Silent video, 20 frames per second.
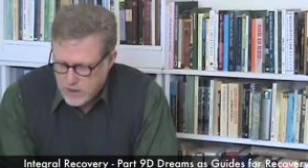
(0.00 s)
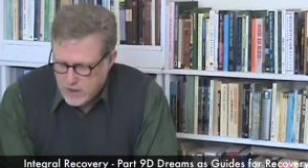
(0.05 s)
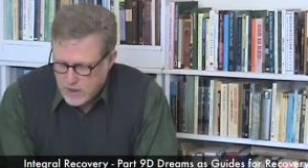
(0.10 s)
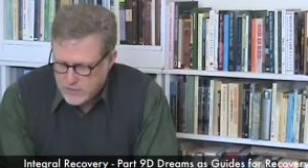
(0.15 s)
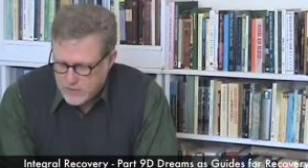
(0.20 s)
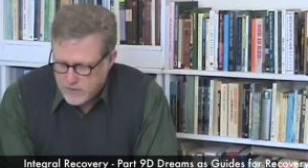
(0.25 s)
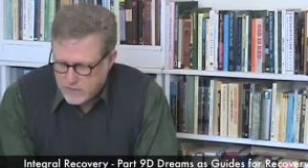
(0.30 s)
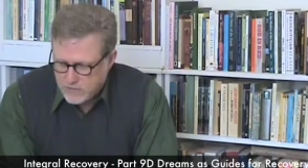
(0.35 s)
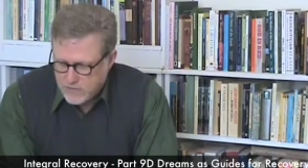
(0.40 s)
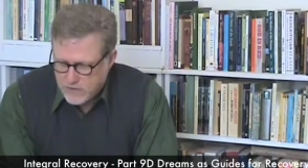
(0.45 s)

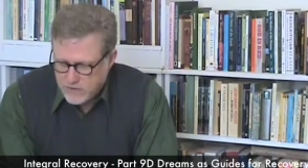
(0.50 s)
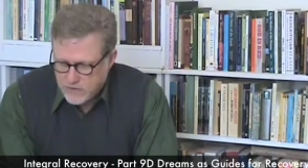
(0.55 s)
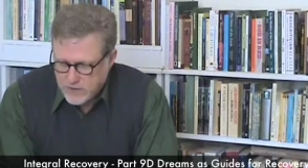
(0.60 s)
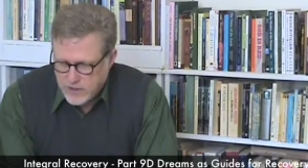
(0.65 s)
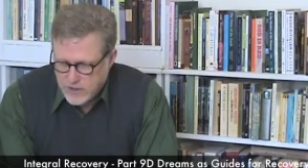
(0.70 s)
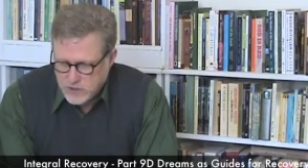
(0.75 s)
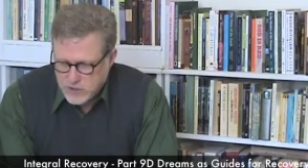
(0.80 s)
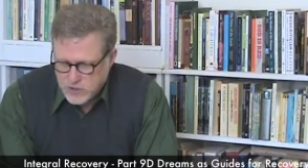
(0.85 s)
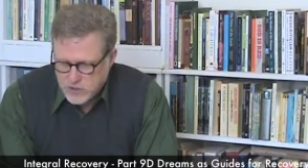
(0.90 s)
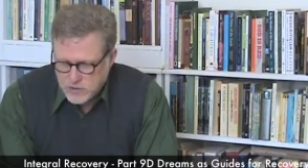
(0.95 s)
I think,
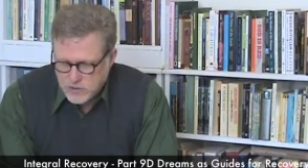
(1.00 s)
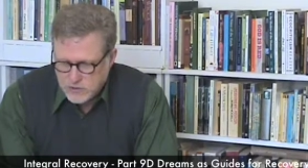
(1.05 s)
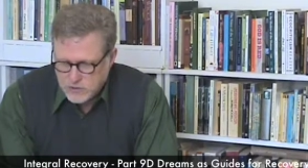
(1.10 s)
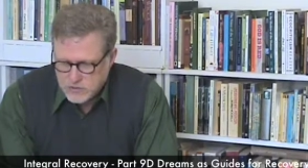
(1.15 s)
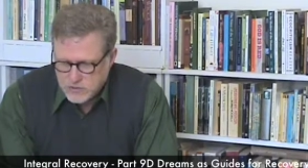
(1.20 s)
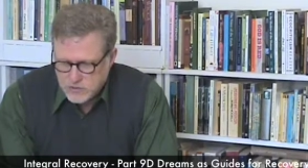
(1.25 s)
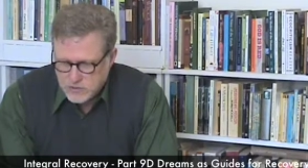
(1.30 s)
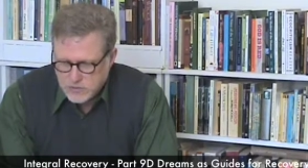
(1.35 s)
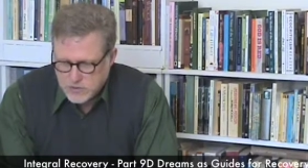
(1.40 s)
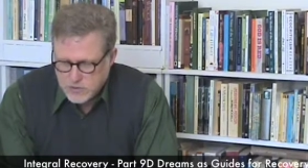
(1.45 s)
foundational
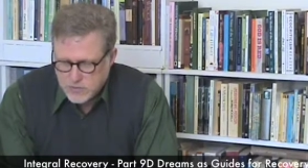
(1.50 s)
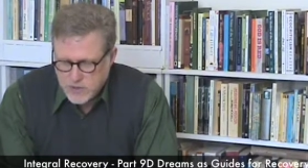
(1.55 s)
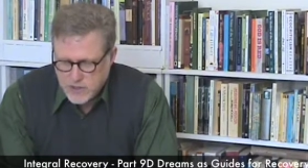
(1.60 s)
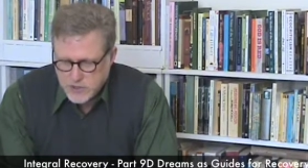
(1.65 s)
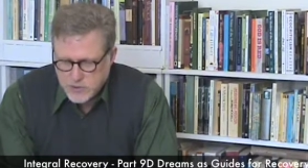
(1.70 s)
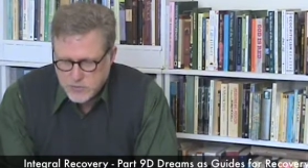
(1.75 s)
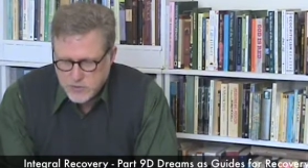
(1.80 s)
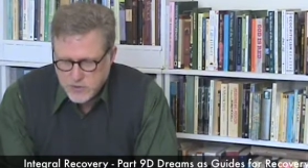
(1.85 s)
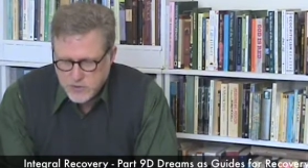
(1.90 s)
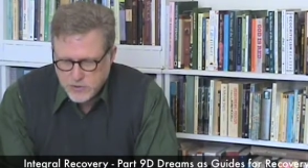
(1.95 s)
to, to my
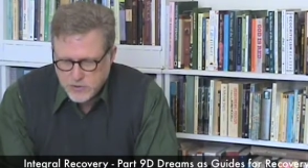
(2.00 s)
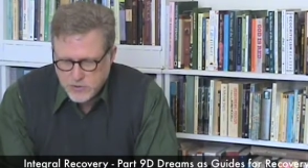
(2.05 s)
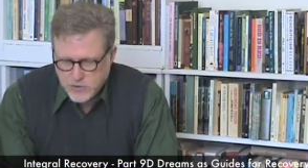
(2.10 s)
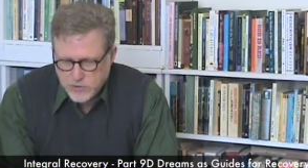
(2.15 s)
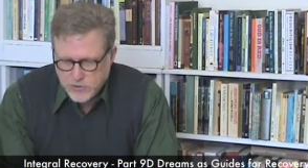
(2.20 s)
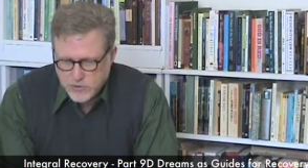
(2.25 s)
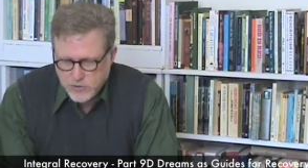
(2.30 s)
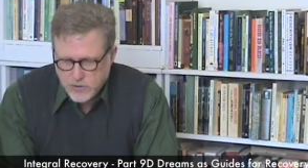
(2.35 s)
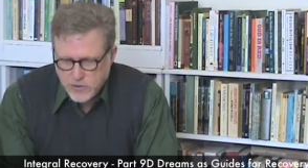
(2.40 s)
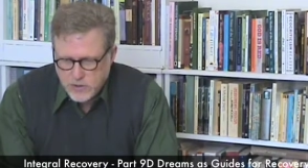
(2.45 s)

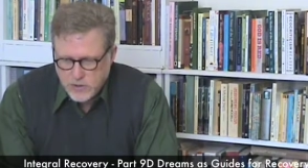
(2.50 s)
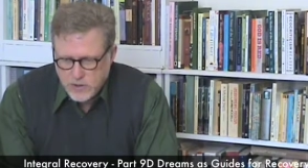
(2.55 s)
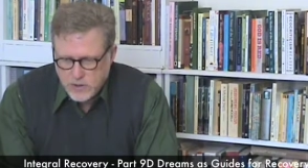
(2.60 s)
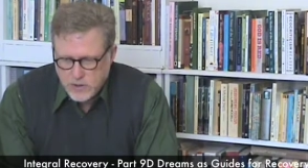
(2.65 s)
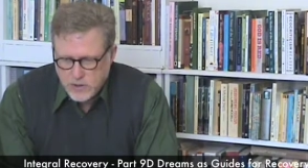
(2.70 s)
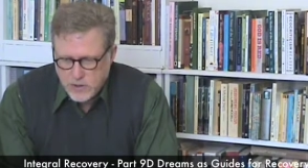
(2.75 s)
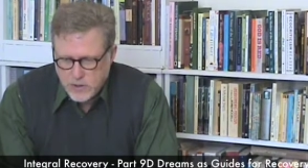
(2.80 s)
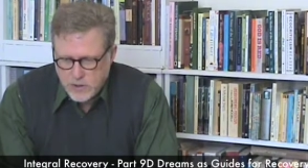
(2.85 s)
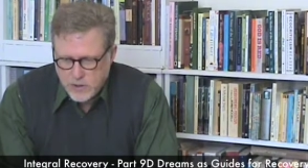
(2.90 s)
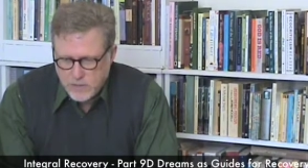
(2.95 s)
spiritual
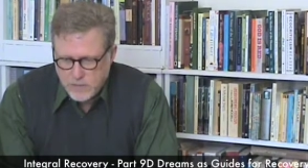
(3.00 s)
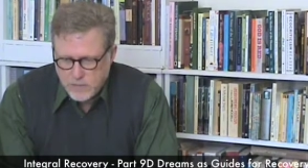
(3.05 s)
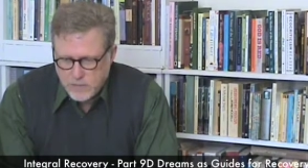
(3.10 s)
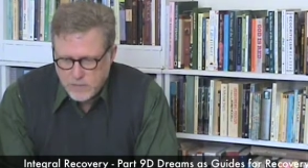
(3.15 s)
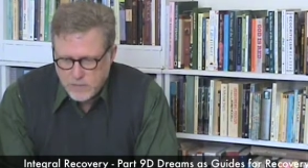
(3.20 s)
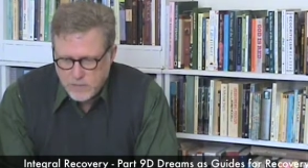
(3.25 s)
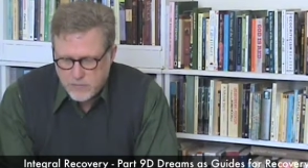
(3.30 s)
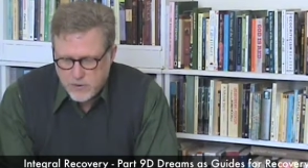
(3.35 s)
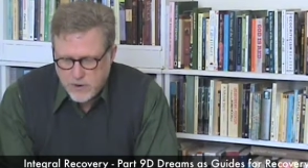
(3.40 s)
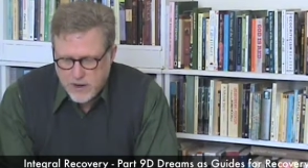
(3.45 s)
uh,
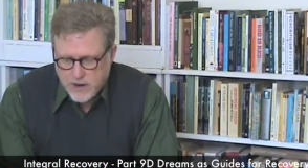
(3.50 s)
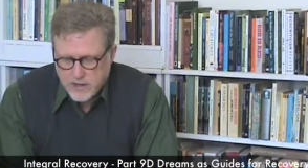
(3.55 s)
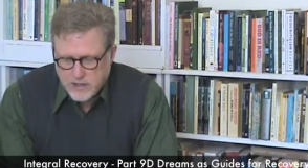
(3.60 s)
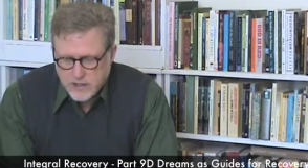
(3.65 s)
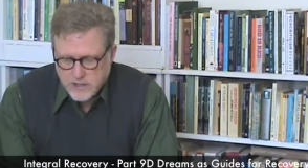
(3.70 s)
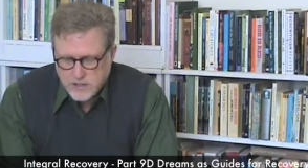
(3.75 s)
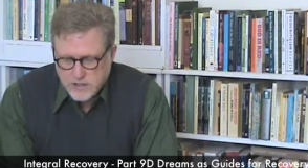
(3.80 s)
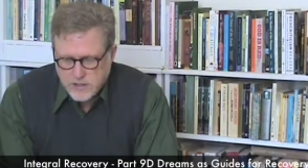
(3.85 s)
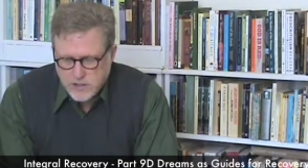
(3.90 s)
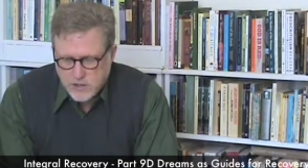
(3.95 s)

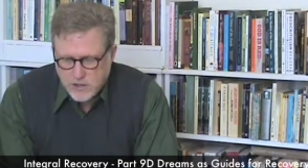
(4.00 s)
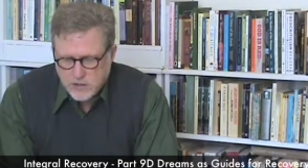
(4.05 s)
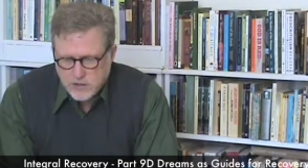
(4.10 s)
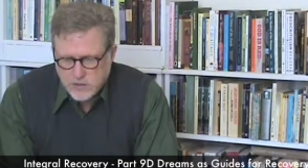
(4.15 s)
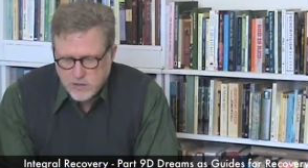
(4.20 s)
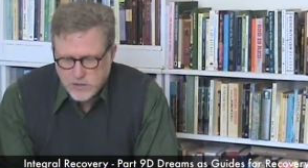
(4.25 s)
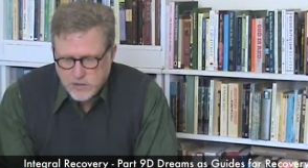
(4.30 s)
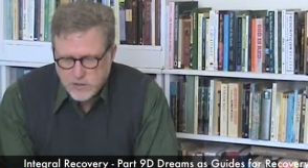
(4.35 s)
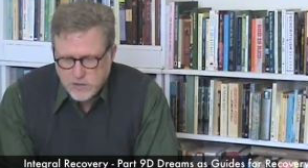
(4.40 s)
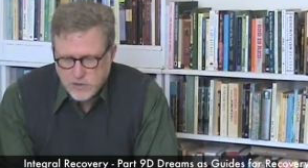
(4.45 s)
practice and
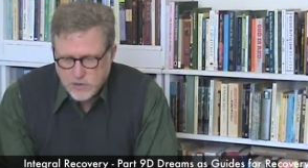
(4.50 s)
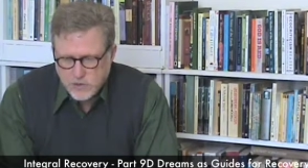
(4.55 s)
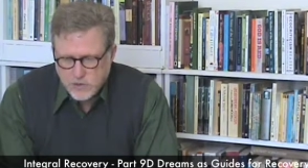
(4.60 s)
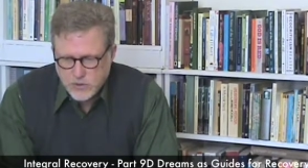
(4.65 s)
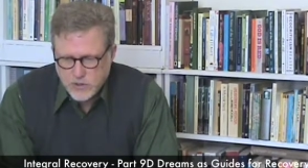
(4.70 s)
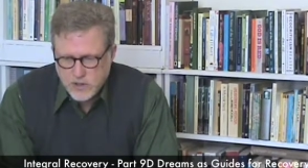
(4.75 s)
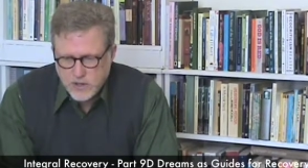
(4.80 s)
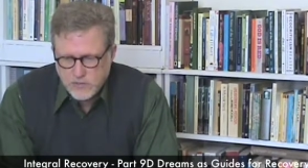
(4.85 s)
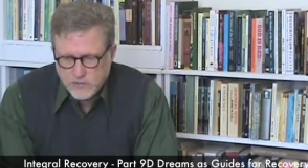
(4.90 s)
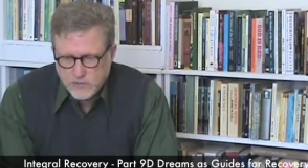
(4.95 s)
also integral
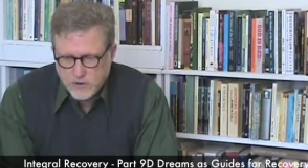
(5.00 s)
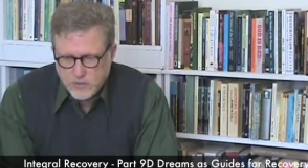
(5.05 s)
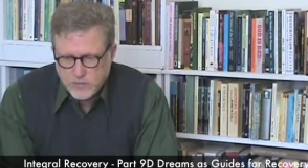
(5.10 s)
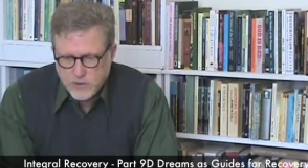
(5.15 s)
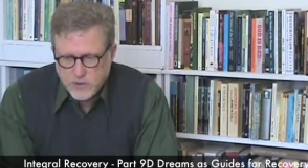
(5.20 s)
recovery.